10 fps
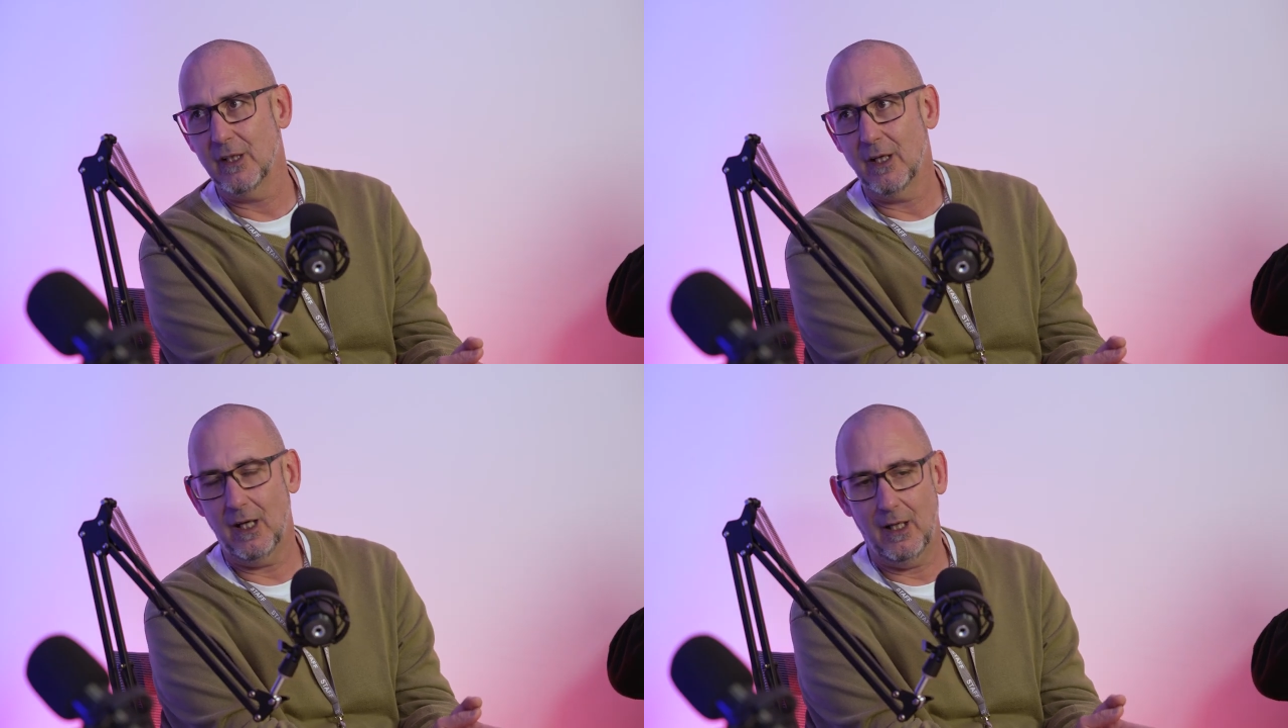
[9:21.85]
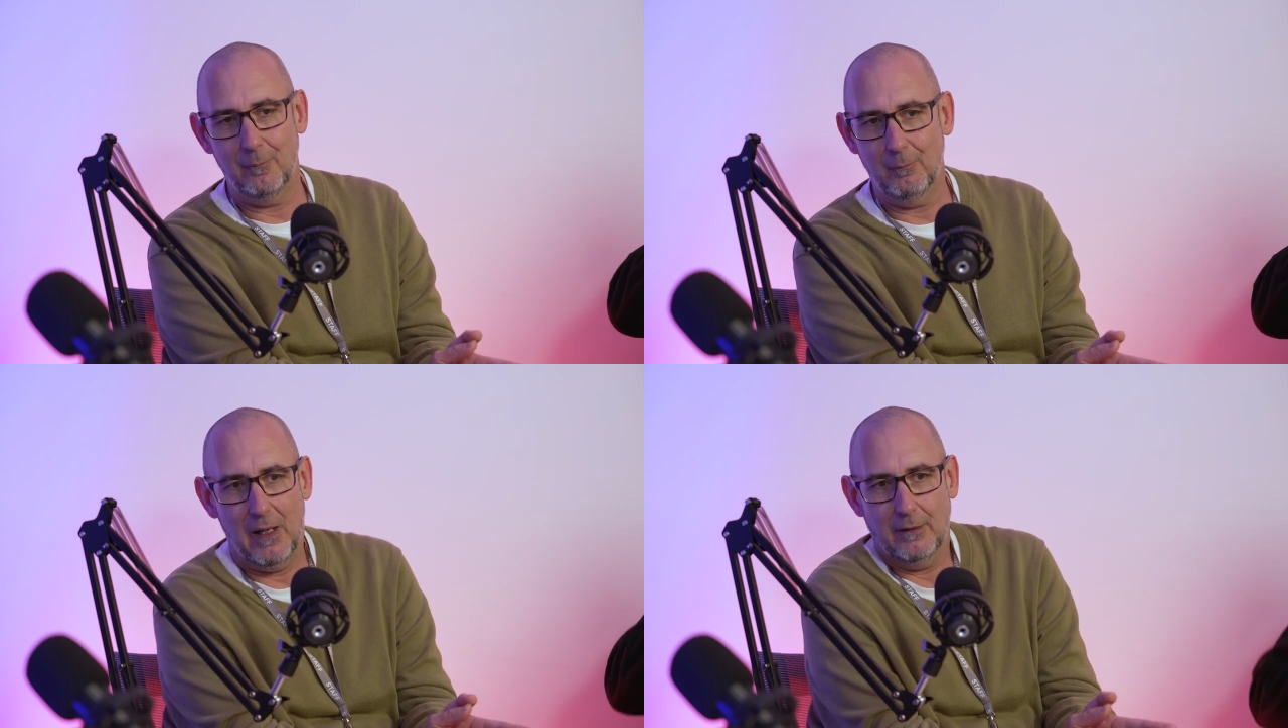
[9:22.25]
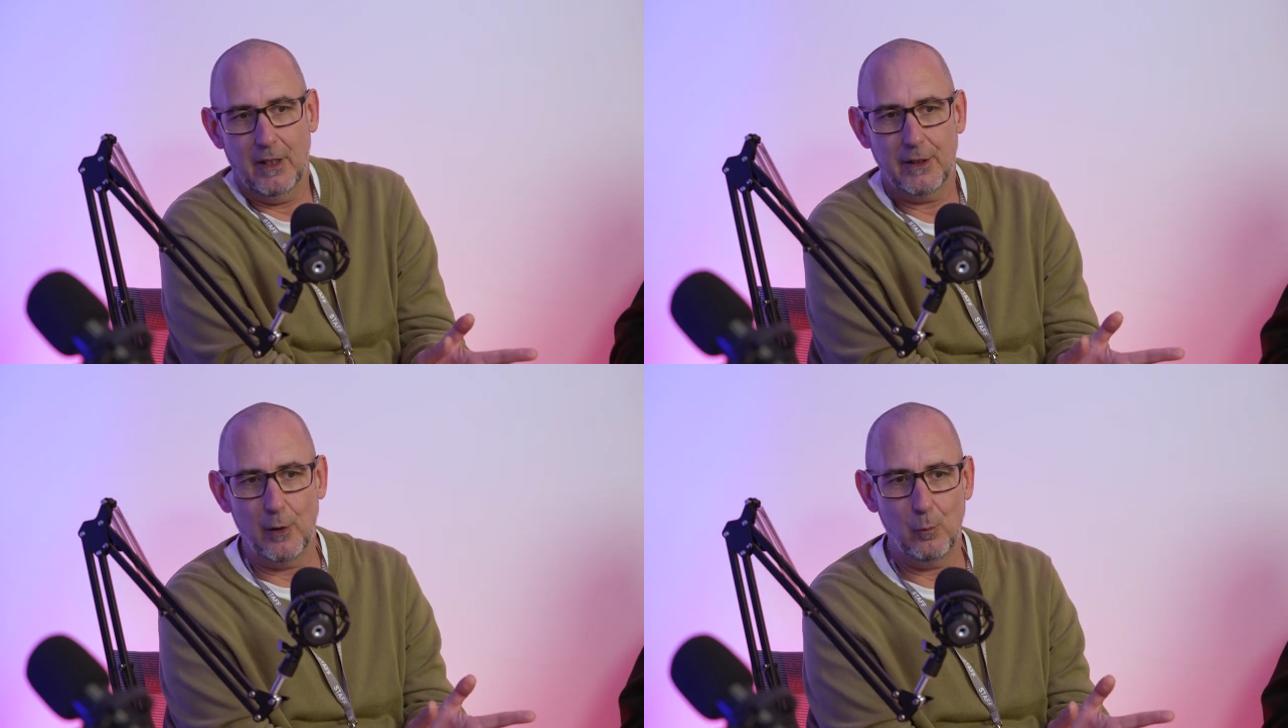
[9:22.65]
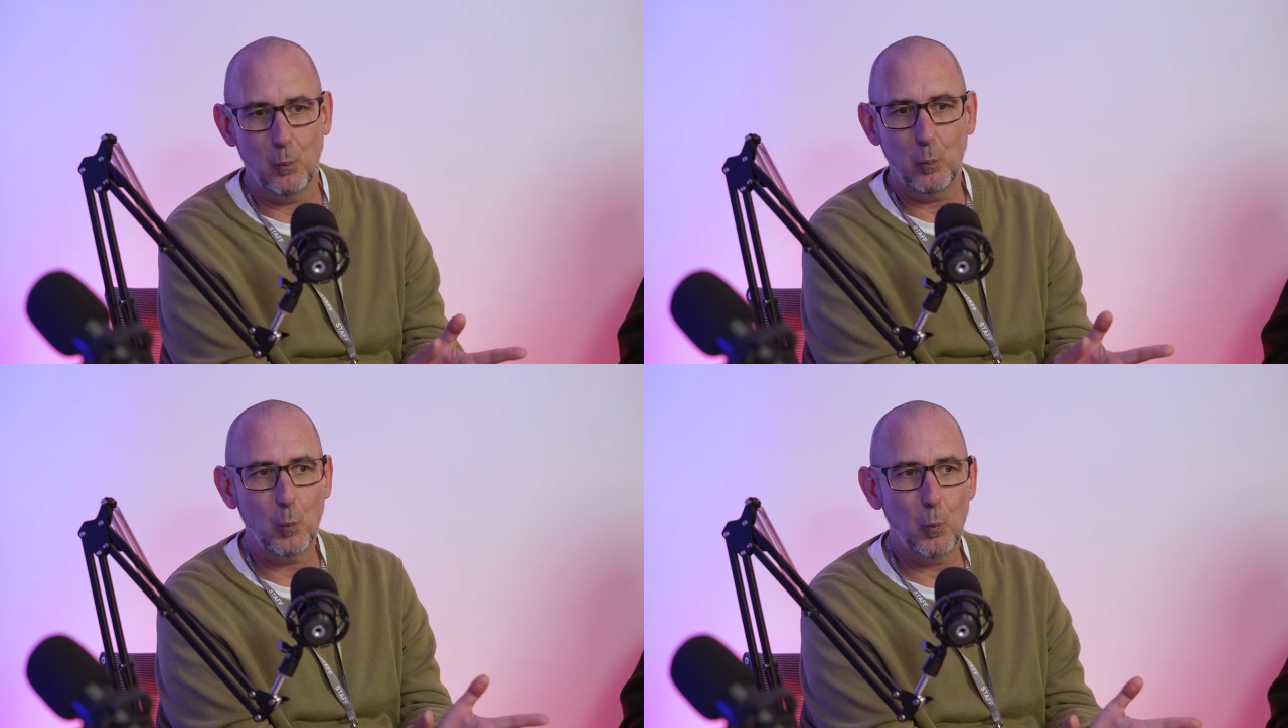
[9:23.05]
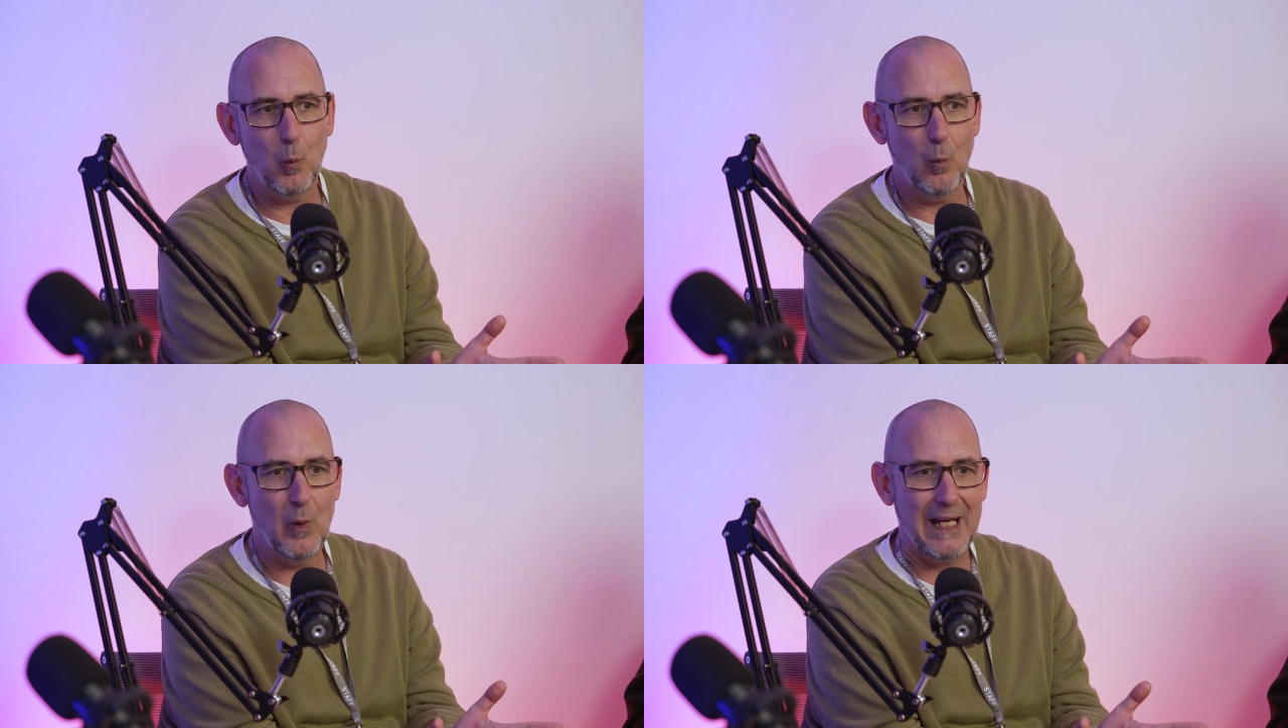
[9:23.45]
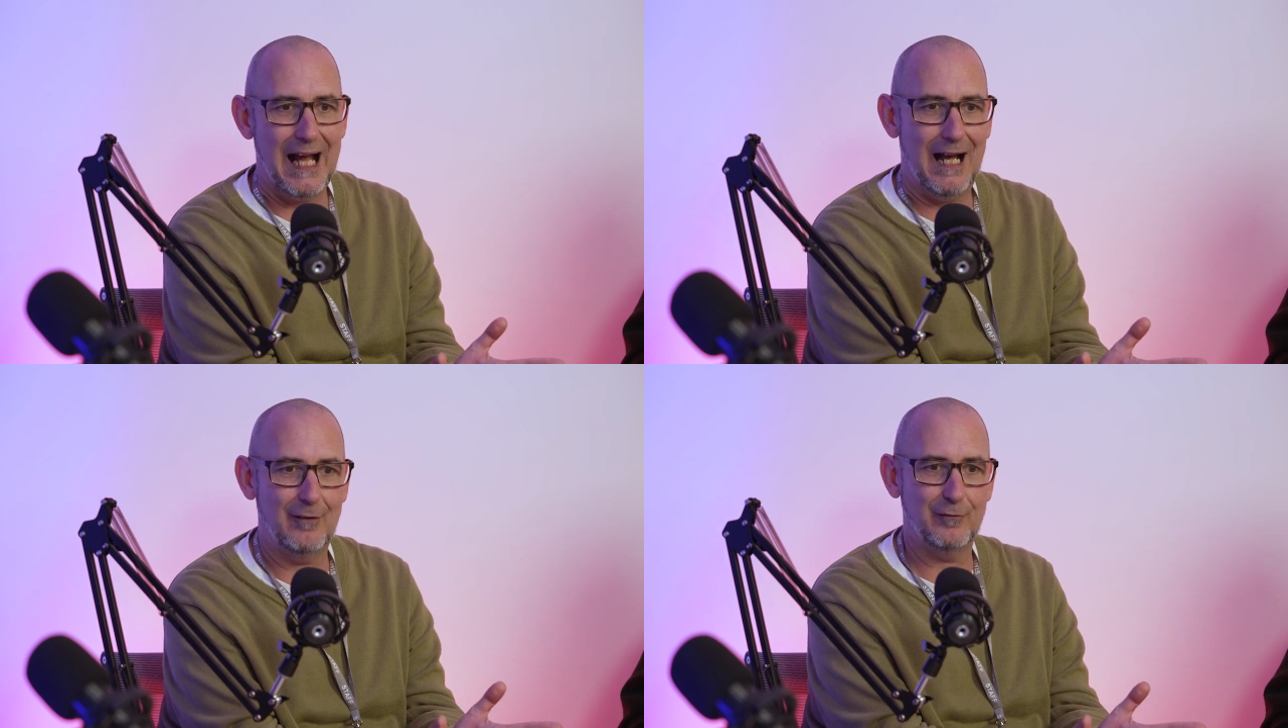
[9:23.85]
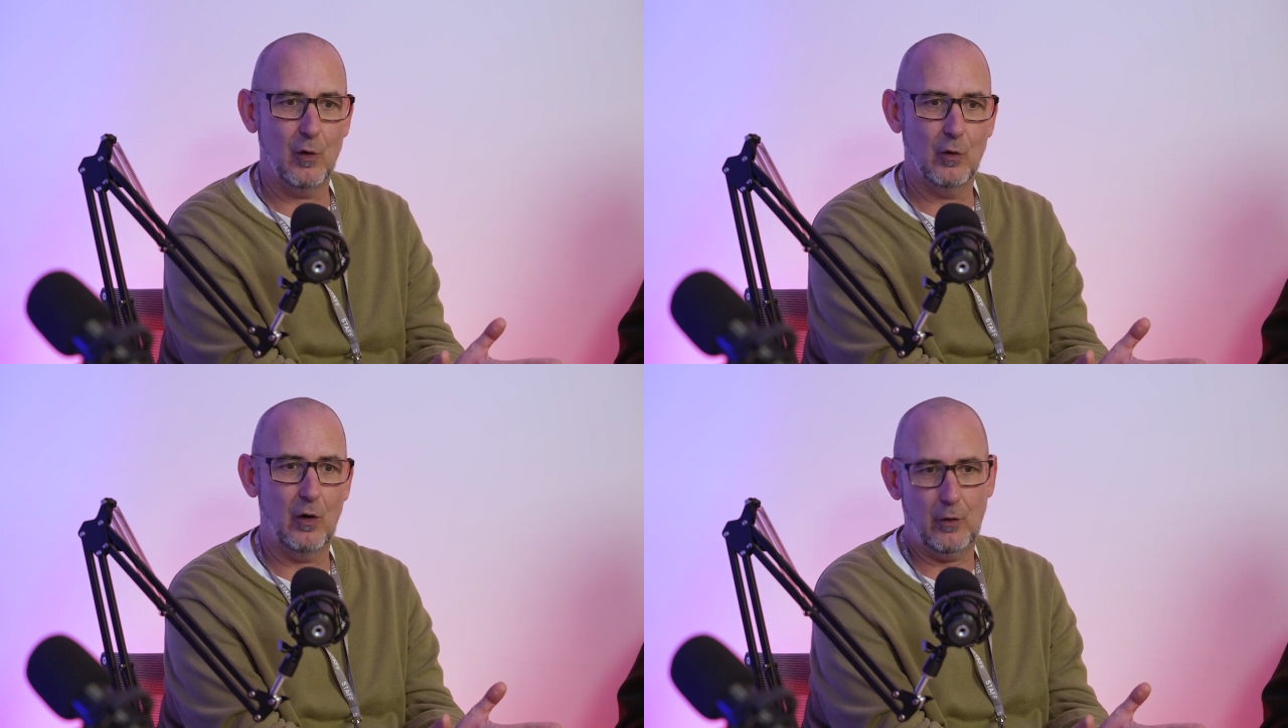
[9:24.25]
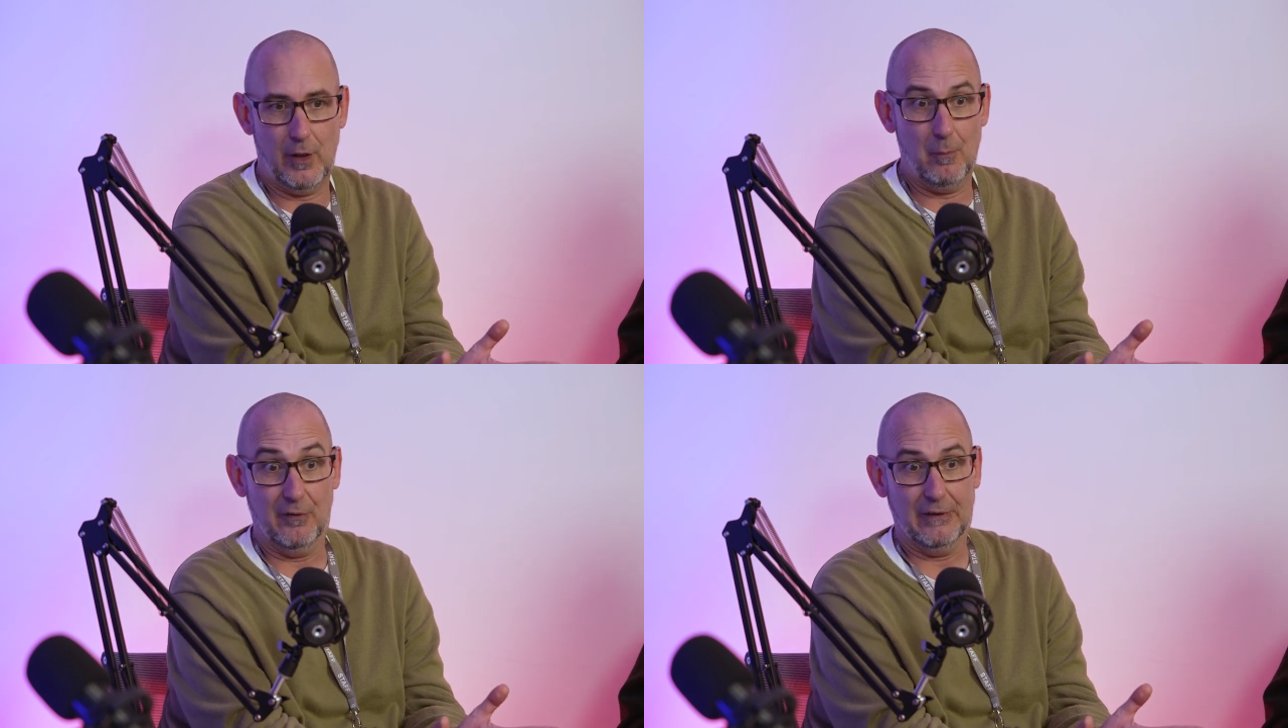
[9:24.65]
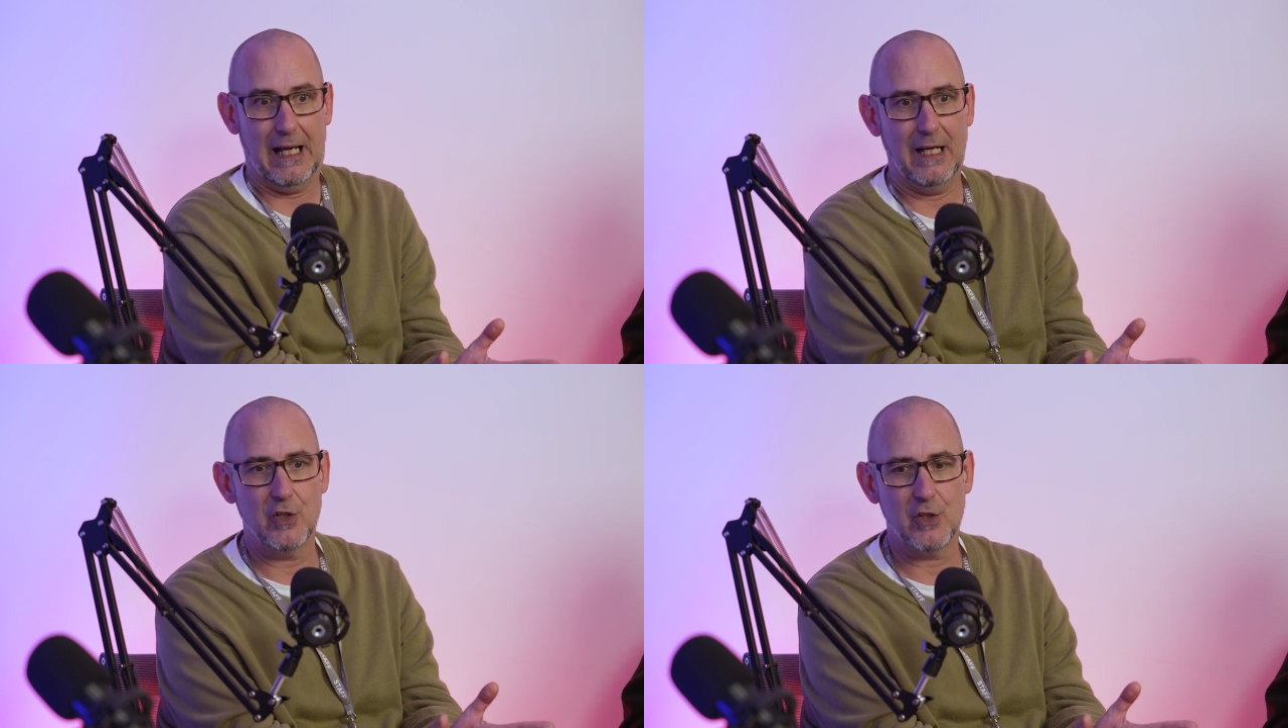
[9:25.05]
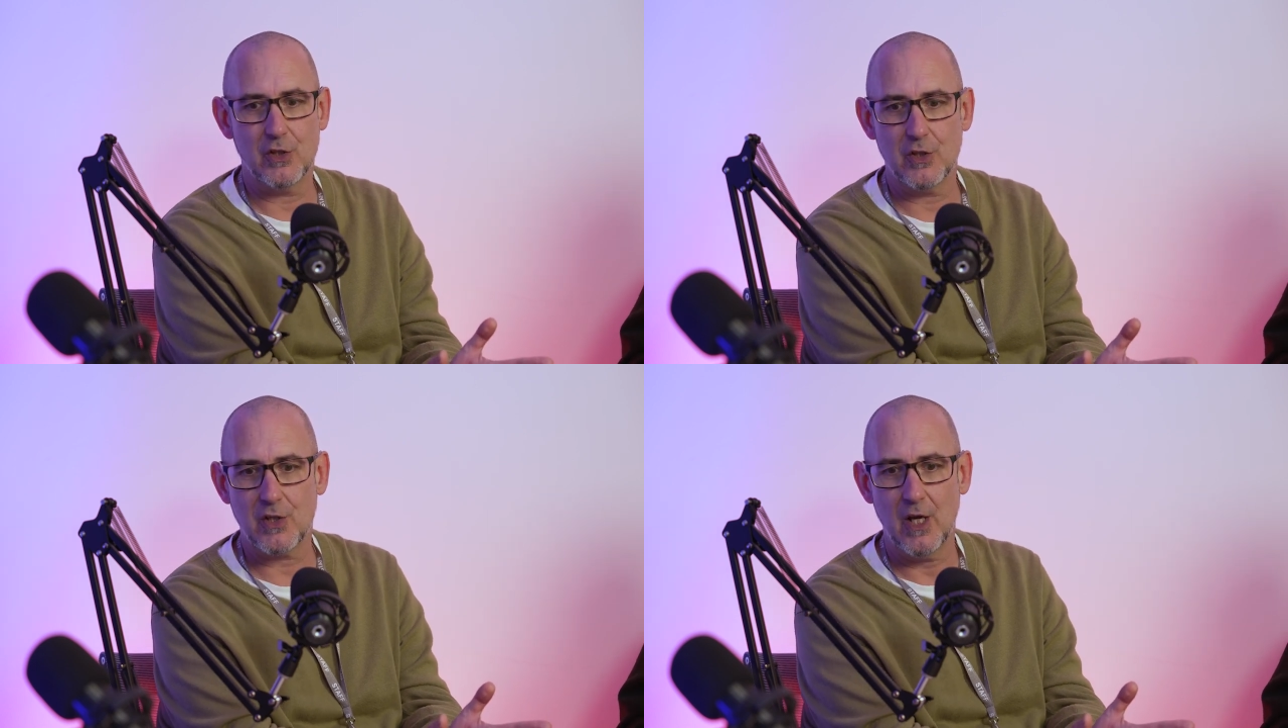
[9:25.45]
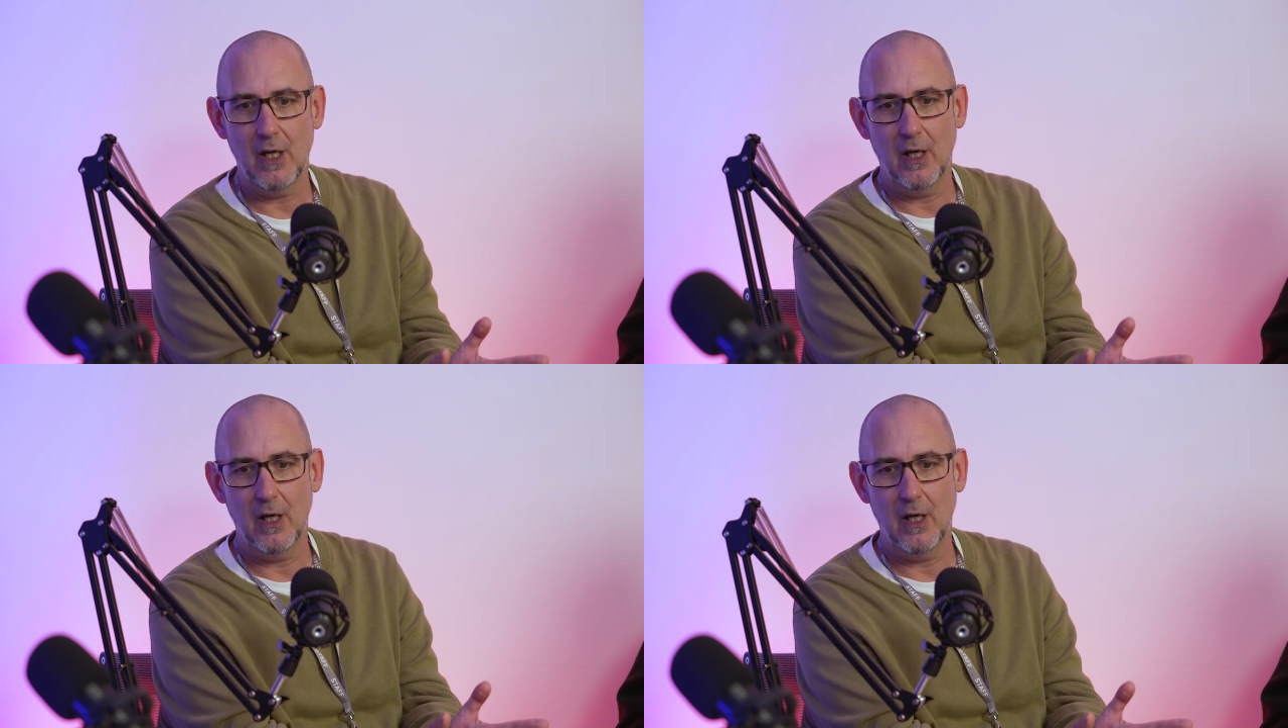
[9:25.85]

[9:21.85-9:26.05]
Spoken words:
And you know, we have on a number of occasions